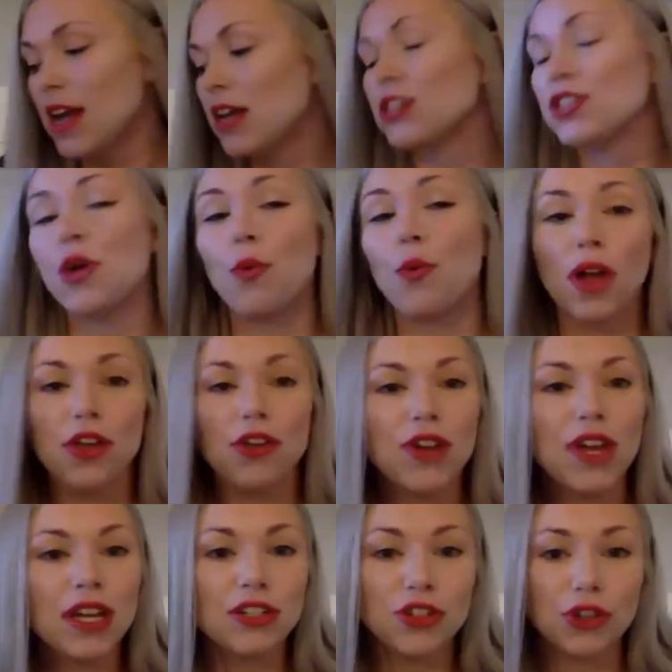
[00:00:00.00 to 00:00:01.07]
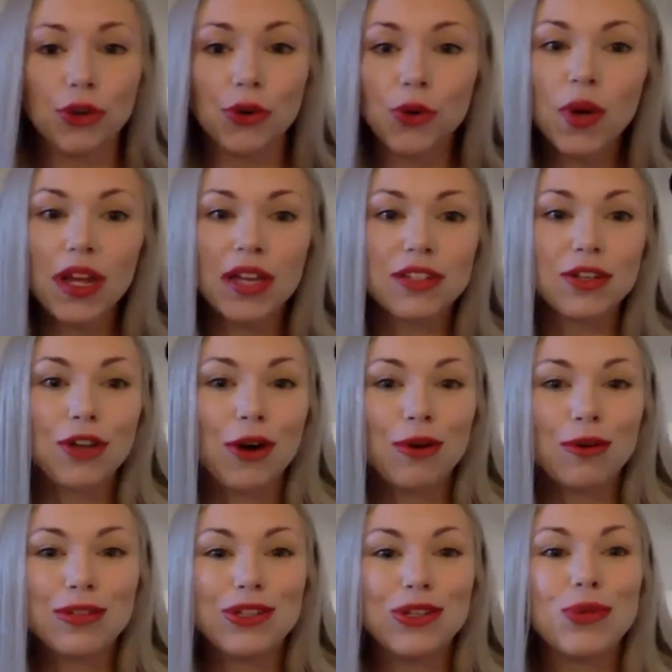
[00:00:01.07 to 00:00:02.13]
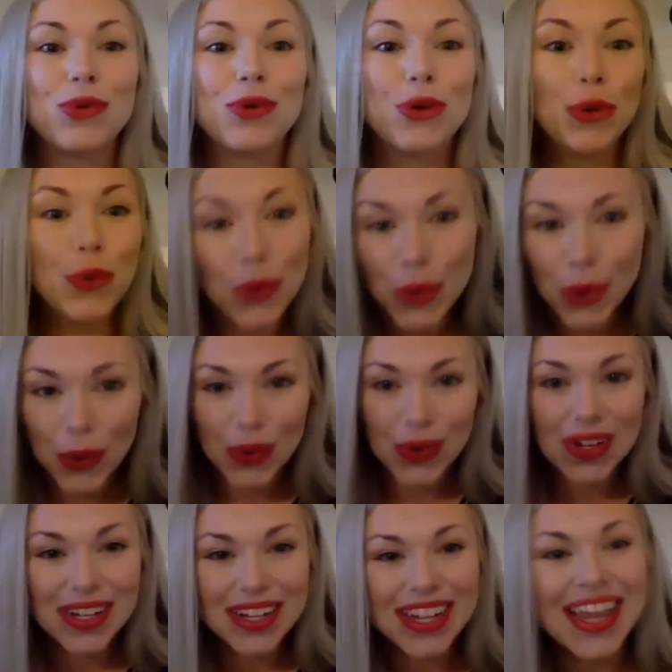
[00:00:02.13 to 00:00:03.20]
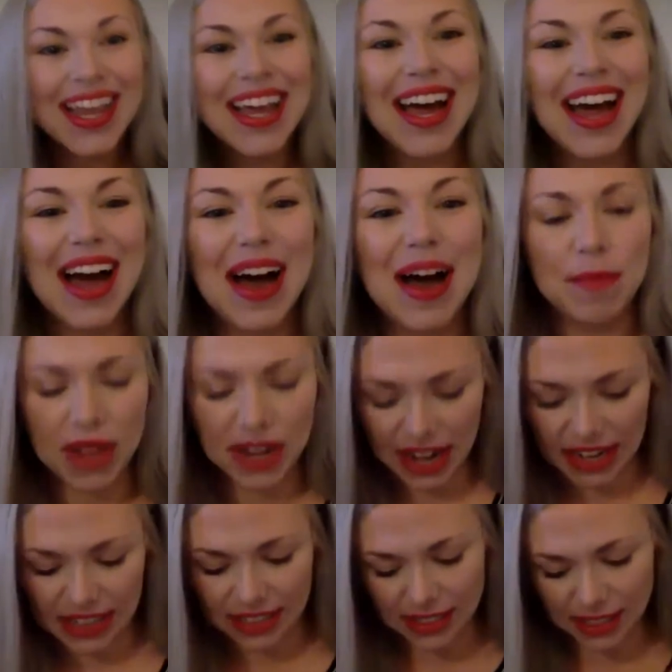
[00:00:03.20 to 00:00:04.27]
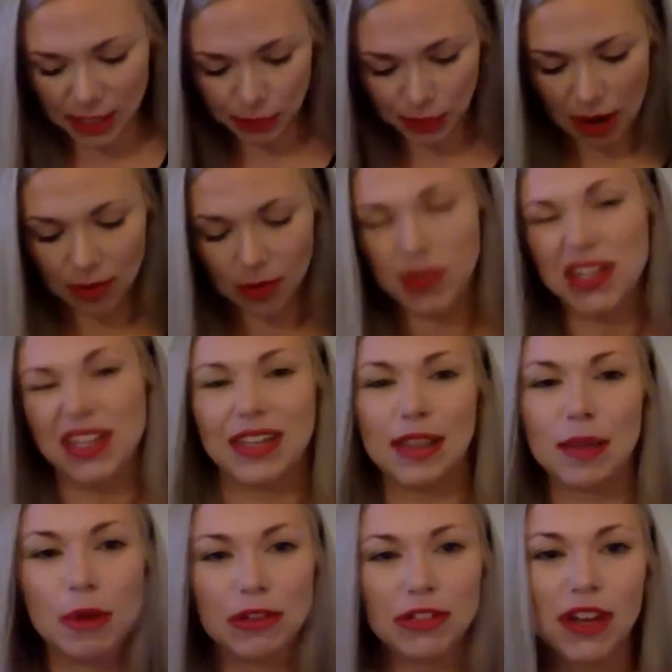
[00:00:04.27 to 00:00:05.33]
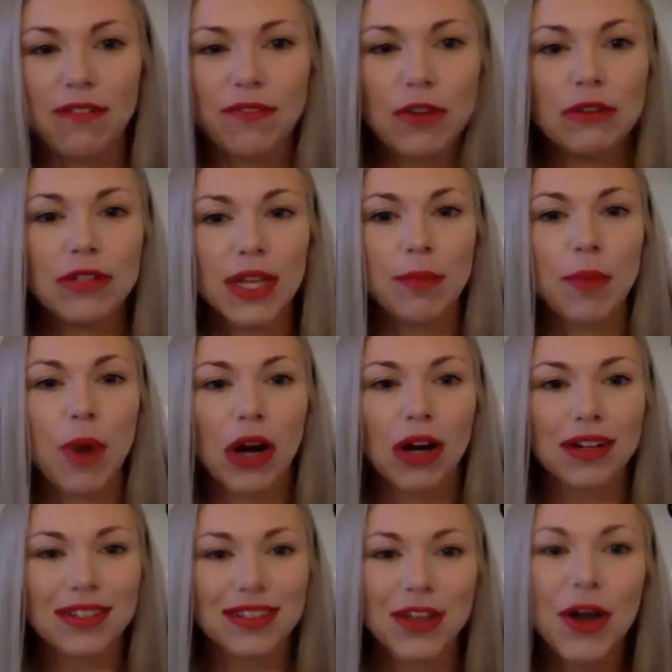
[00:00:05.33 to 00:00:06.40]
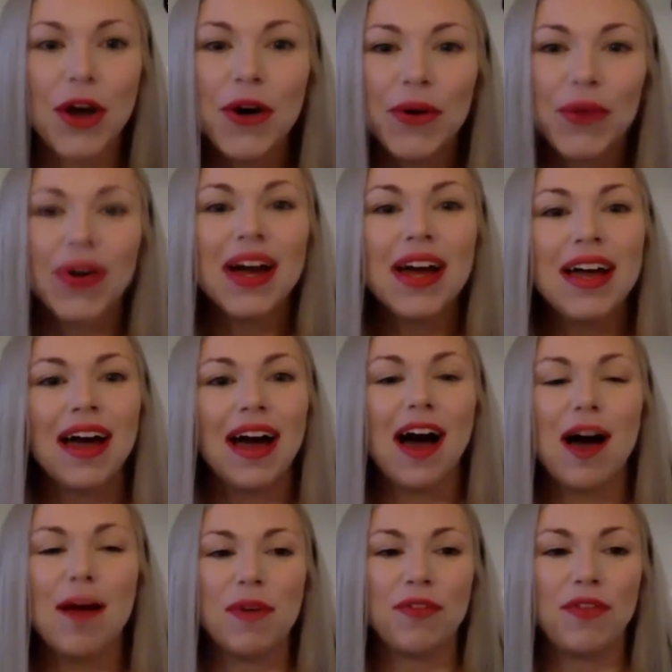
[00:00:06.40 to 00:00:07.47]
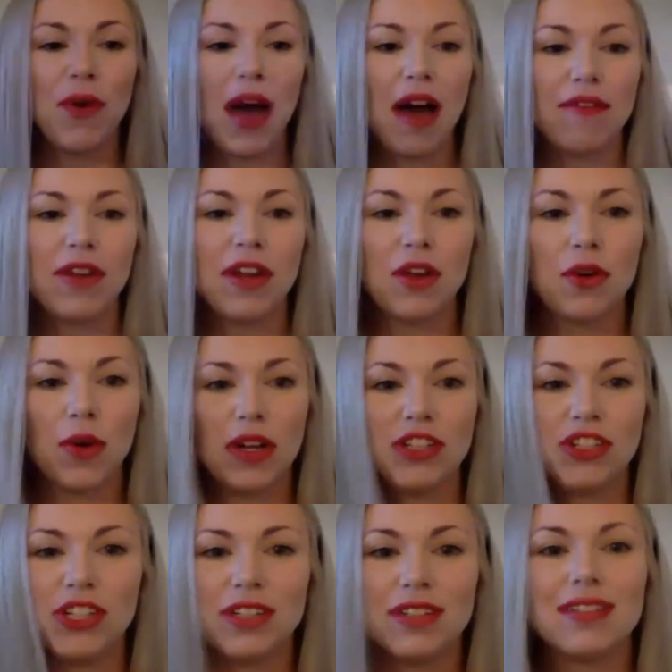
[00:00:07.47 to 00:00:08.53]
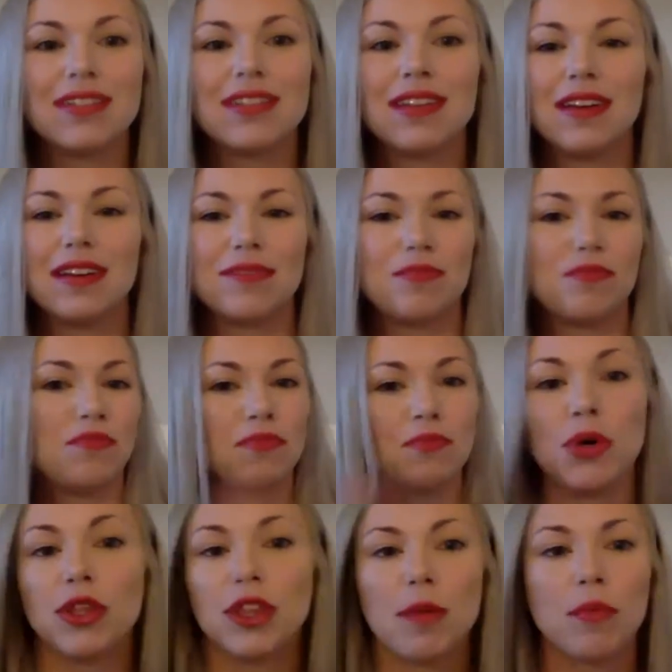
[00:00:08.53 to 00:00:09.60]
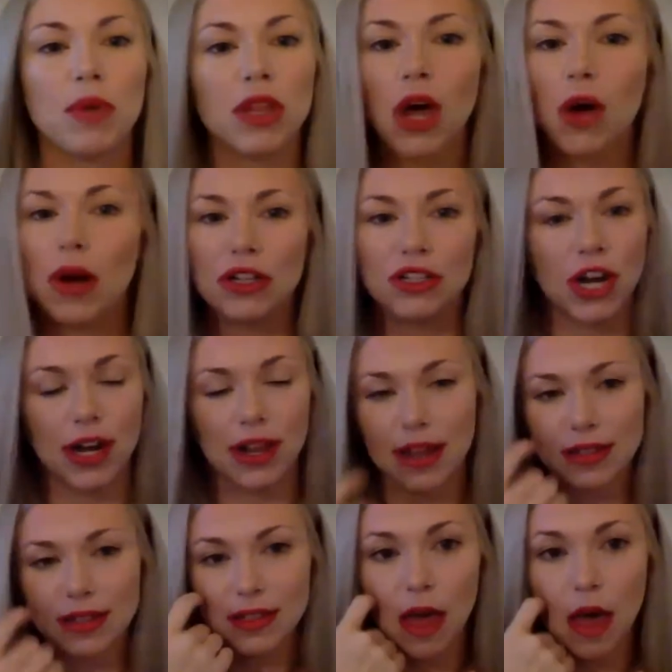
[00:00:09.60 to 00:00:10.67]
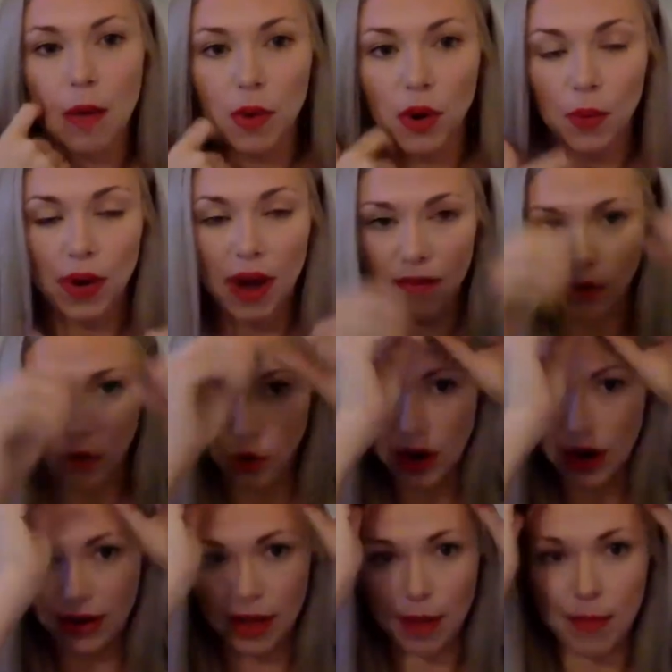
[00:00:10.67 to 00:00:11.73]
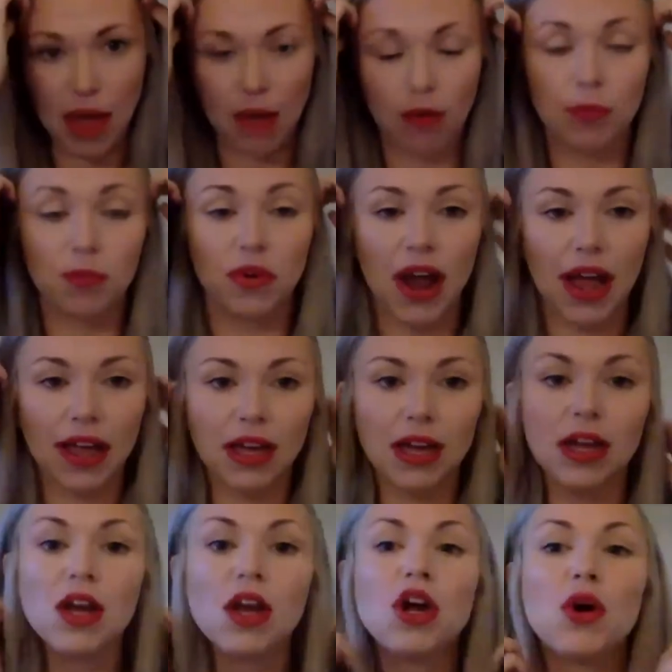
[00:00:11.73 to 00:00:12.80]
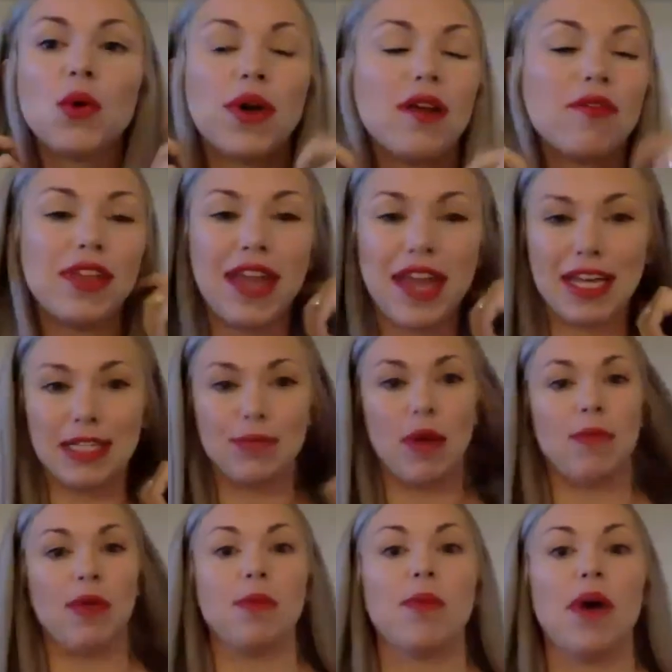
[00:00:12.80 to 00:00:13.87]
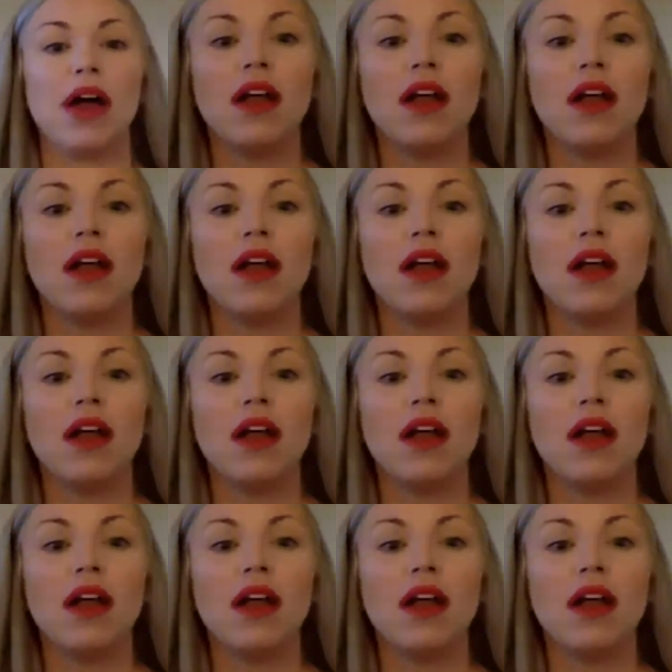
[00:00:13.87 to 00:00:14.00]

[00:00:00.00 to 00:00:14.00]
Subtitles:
So what you can do is go to Google, and guys, this is probably like the most confusing part. So if you have any questions, put them below. I'll try to get to them or whatever, or I'll get back with Mariah or whatever the case may be. But